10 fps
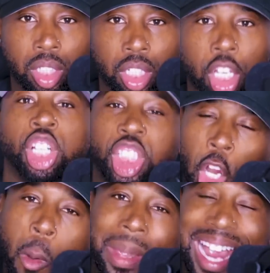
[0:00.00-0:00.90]

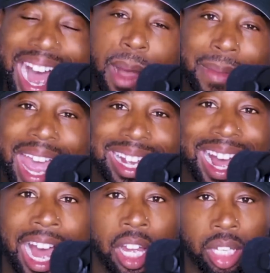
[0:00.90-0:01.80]
Show me I'm that
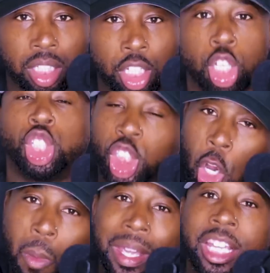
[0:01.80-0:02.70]
guy.
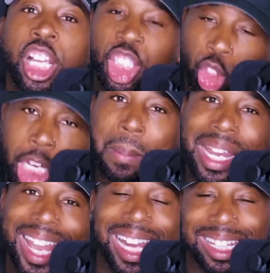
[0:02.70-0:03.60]
Show me. Treat me
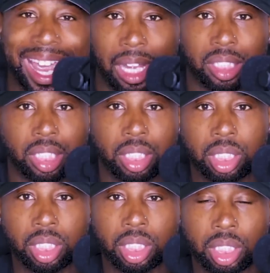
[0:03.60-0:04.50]
like that.
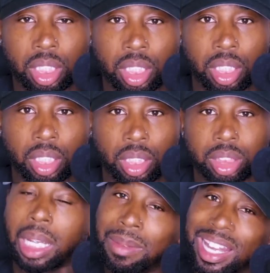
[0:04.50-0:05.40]

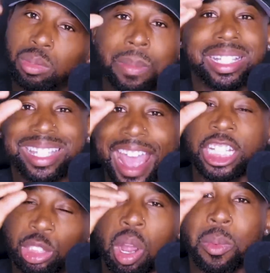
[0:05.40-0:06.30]
Stop letting these women
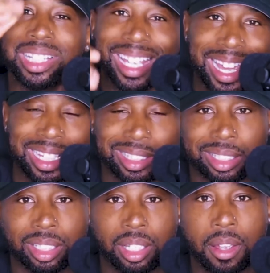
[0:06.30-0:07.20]
gas you up with
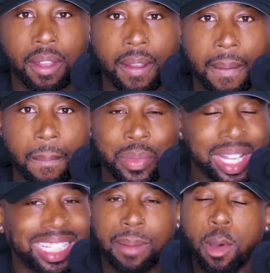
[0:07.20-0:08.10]
this.
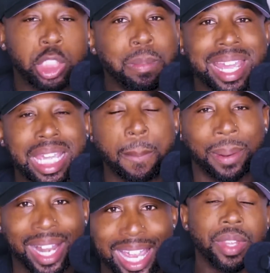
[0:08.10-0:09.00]
This is how most men get
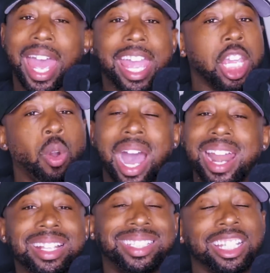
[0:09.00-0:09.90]
played. Hey, yo, I
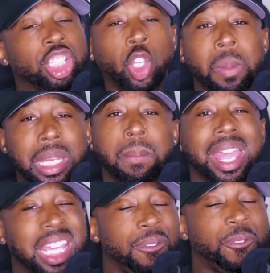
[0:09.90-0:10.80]
done seen so many
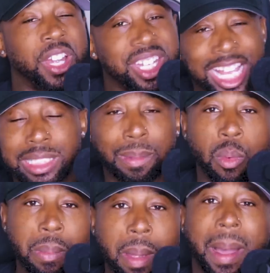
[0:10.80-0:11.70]
men get finessed by
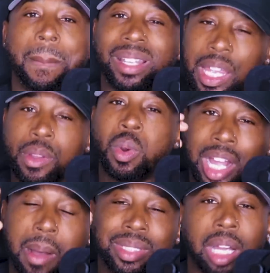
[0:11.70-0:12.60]
women by believing what
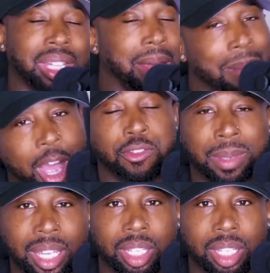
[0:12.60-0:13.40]
comes out their mouth, man.